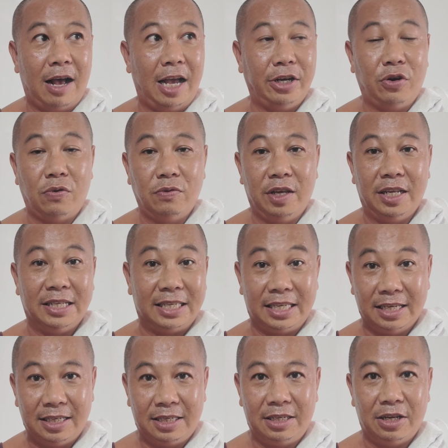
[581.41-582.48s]
I don't
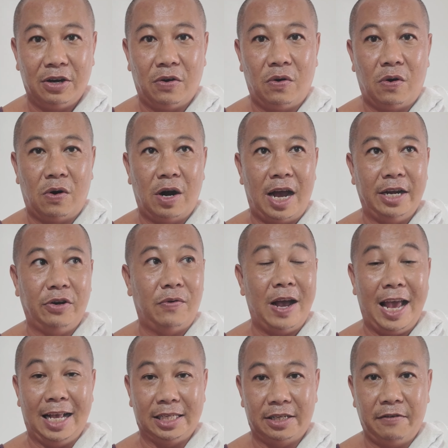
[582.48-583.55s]
insist, you know, or I
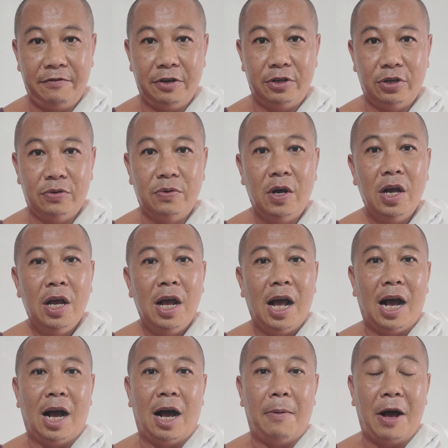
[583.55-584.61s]
don't ask of you to.
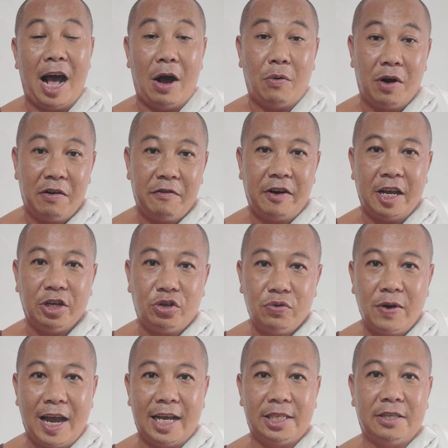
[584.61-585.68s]
Uh, however, I
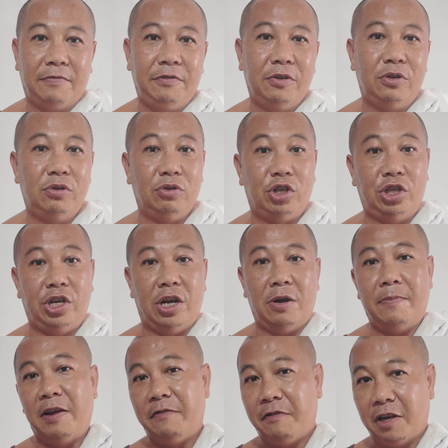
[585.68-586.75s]
do ask of you to
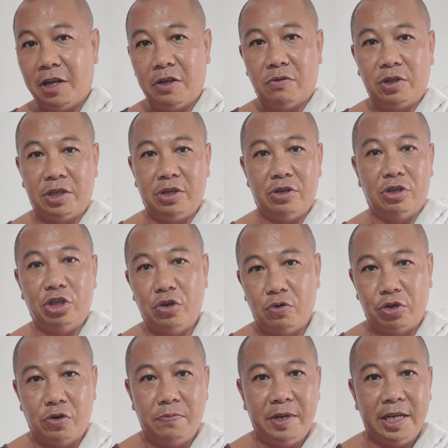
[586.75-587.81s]
share my videos in your
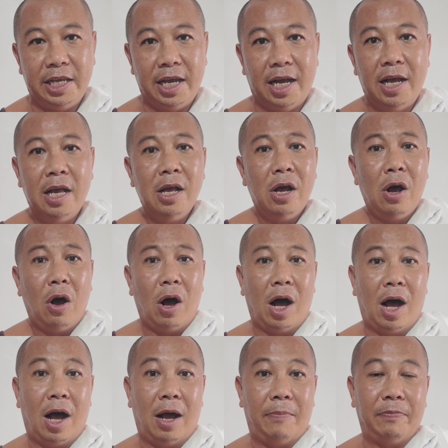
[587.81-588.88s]
social media.
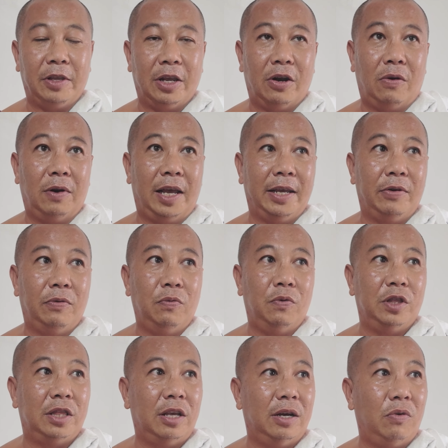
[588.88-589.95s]
Um, you know, like
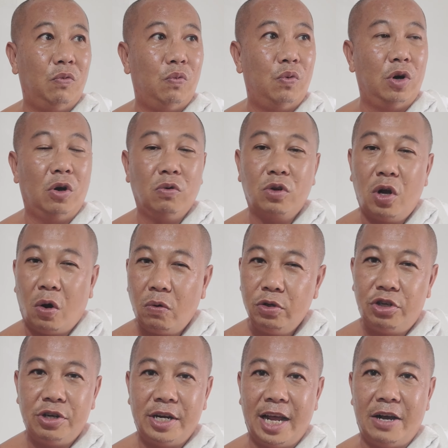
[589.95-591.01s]
with the world
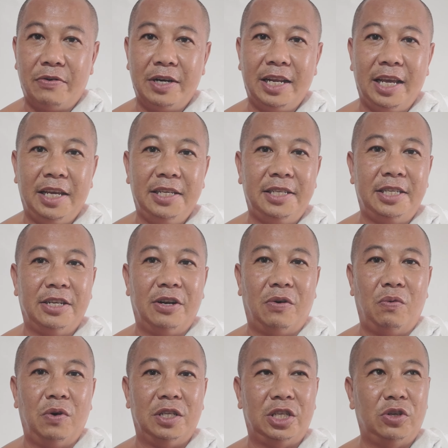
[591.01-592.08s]
culture nowadays, you
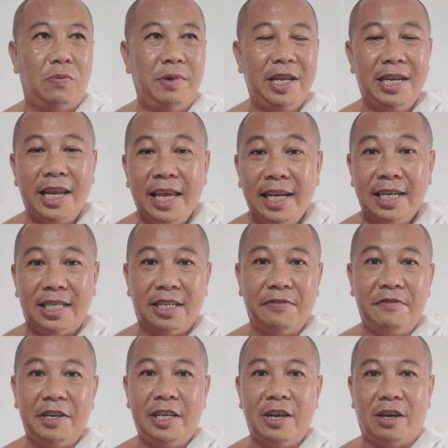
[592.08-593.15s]
know, with so many
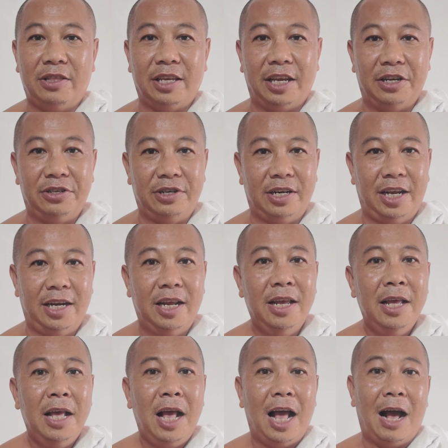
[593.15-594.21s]
negativity on the internet,
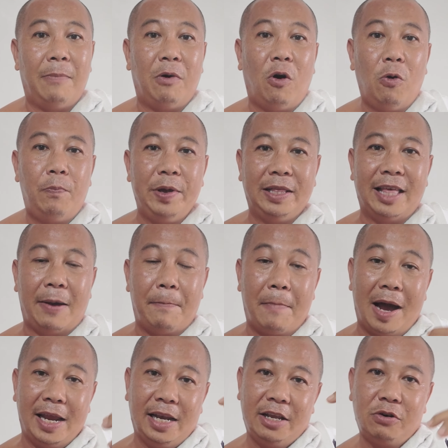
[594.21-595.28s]
I'm hoping that
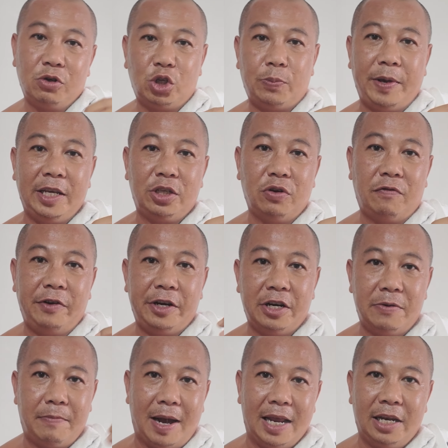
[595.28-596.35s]
my little space over
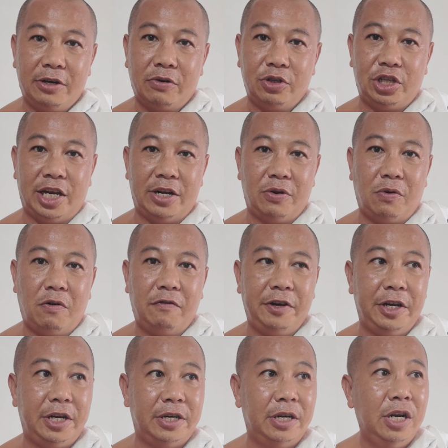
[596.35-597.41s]
here, my little channel
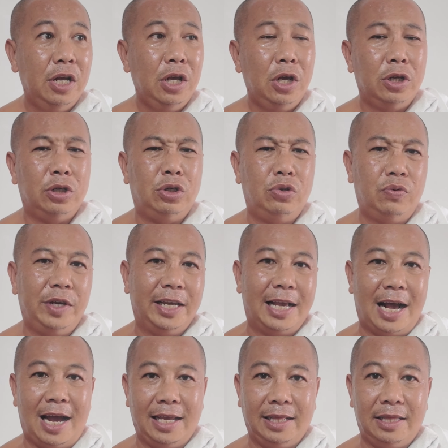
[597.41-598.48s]
over here, doing
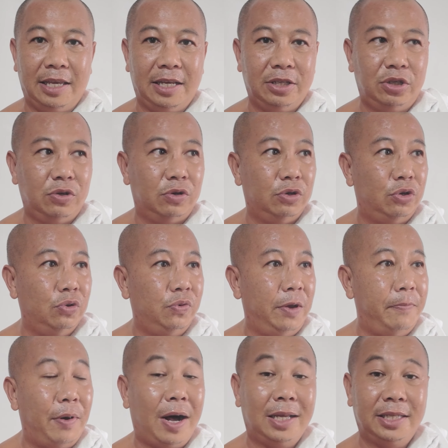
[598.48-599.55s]
kind things or
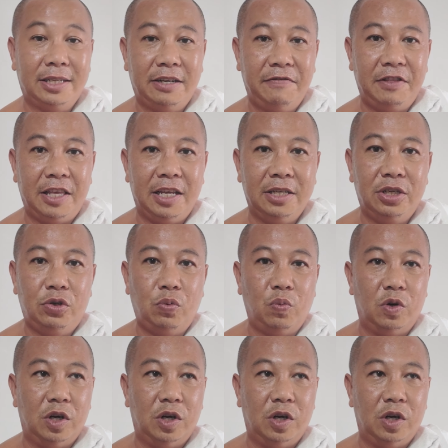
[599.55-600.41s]
doing positive things